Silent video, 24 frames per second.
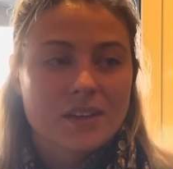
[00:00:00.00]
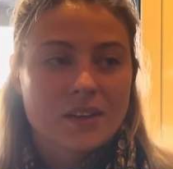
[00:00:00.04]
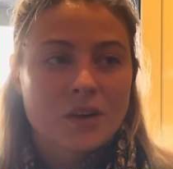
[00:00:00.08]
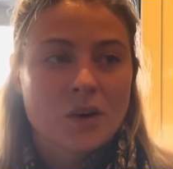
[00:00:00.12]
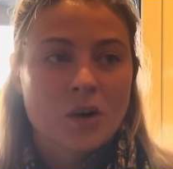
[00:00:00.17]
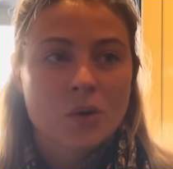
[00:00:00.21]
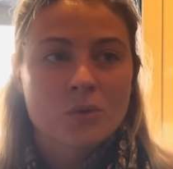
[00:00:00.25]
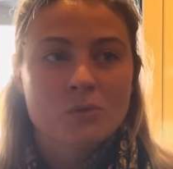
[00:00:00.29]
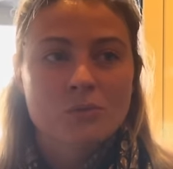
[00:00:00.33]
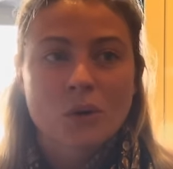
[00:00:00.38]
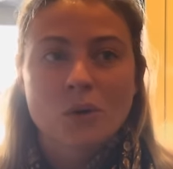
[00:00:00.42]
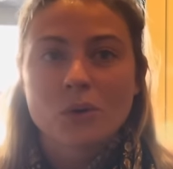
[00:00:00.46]

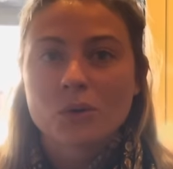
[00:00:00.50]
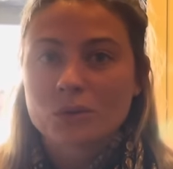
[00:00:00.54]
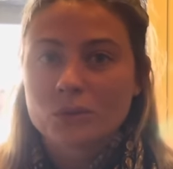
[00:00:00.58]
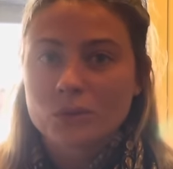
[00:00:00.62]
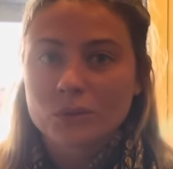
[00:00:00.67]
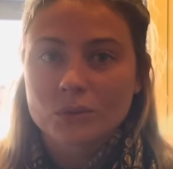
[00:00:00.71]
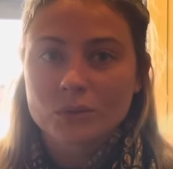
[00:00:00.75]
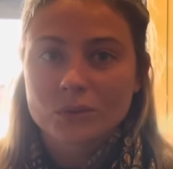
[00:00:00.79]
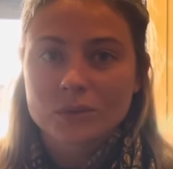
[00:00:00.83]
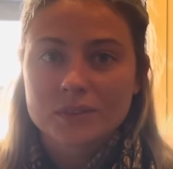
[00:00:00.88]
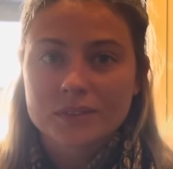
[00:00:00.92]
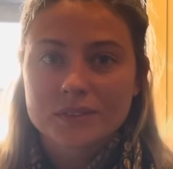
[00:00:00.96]

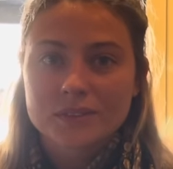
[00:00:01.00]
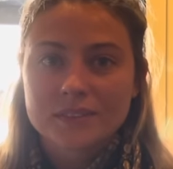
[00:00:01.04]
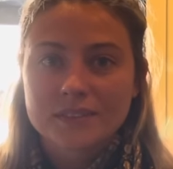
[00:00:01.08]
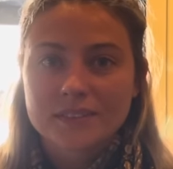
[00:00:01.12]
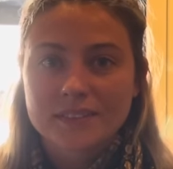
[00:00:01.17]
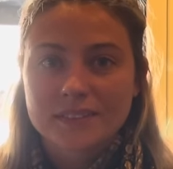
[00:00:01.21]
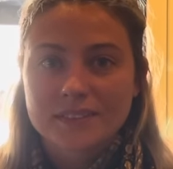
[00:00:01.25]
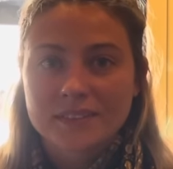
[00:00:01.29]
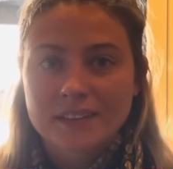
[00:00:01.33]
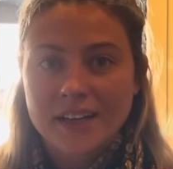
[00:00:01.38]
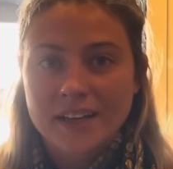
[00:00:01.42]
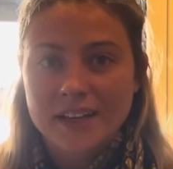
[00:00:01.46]
role
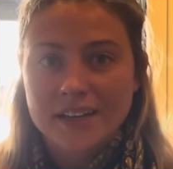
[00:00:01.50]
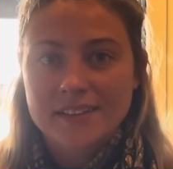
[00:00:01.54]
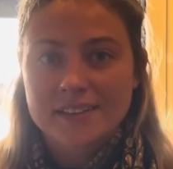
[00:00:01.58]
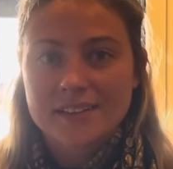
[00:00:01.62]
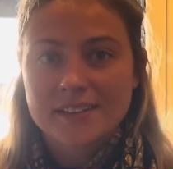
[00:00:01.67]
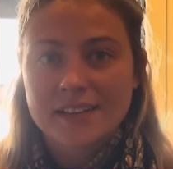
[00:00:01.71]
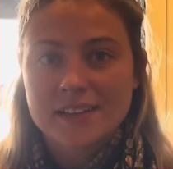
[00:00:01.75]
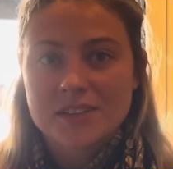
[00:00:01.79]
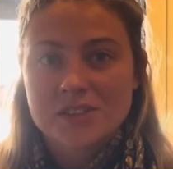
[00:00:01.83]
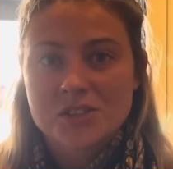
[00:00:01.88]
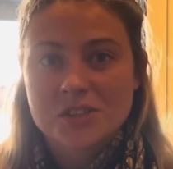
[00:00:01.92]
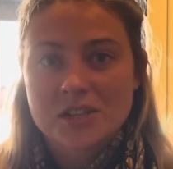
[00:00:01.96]
that
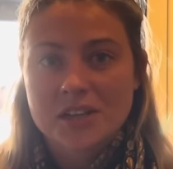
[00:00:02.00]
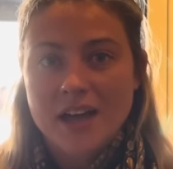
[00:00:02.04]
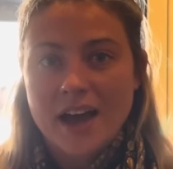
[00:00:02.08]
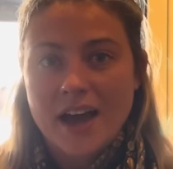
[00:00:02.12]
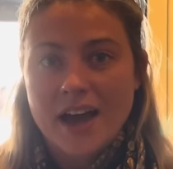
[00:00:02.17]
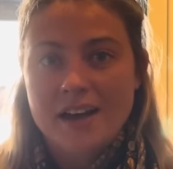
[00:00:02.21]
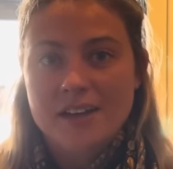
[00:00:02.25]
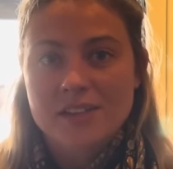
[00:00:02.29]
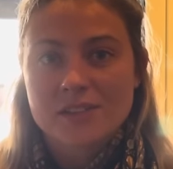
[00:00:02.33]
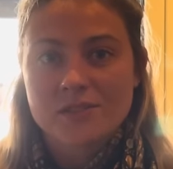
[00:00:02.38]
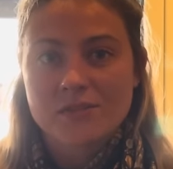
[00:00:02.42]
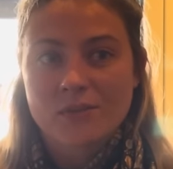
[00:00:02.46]
she
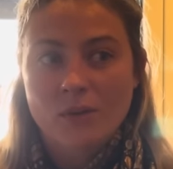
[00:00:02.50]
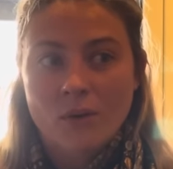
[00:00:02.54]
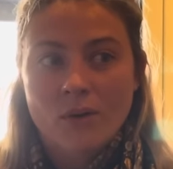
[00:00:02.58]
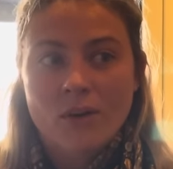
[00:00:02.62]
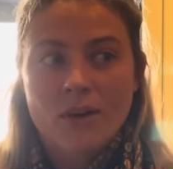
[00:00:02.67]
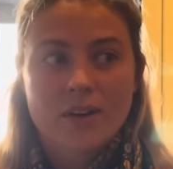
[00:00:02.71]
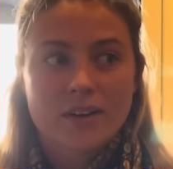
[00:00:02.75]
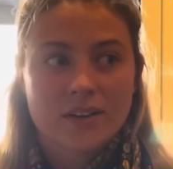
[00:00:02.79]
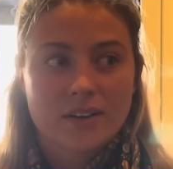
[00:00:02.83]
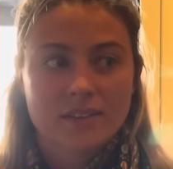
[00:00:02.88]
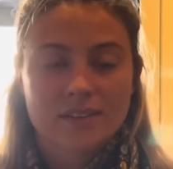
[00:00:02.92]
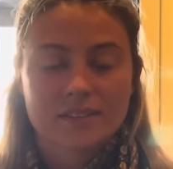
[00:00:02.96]
has
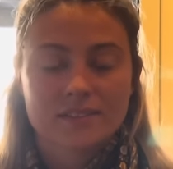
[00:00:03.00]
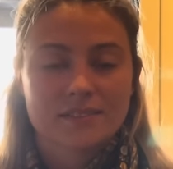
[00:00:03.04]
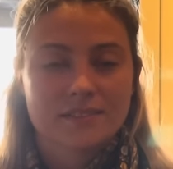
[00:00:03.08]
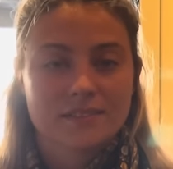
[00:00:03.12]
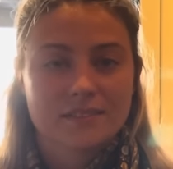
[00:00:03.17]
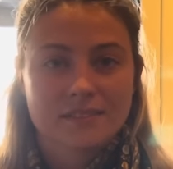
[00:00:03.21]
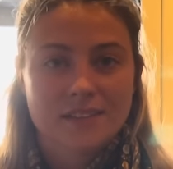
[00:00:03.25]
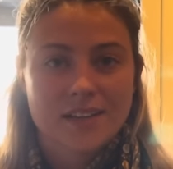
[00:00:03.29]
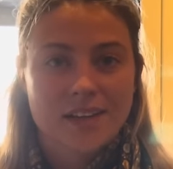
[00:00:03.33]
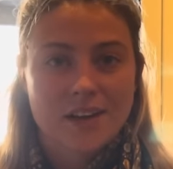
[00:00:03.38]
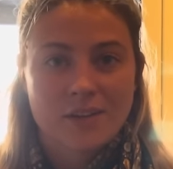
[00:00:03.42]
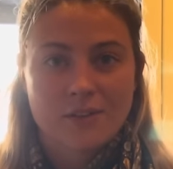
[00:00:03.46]
for
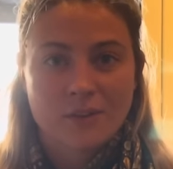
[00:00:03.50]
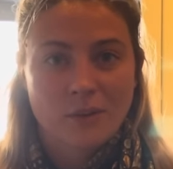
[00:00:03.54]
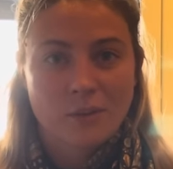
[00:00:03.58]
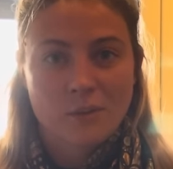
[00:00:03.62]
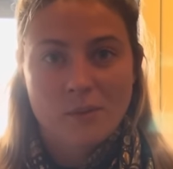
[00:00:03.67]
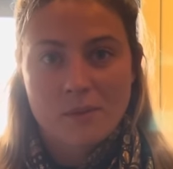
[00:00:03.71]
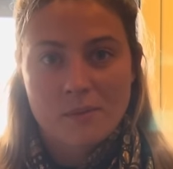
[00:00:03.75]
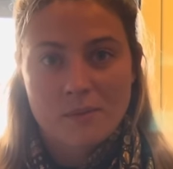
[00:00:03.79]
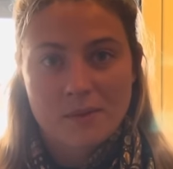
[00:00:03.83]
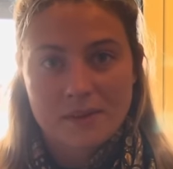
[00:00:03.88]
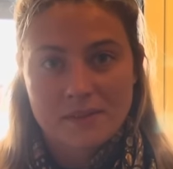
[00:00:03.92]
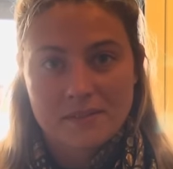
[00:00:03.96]
every
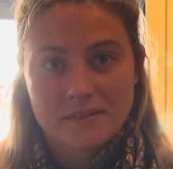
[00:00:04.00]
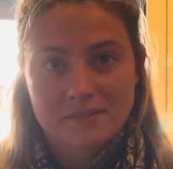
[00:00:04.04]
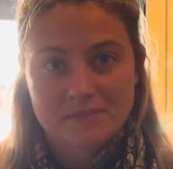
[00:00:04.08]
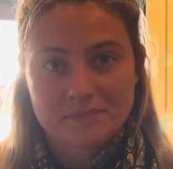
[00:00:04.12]
woman.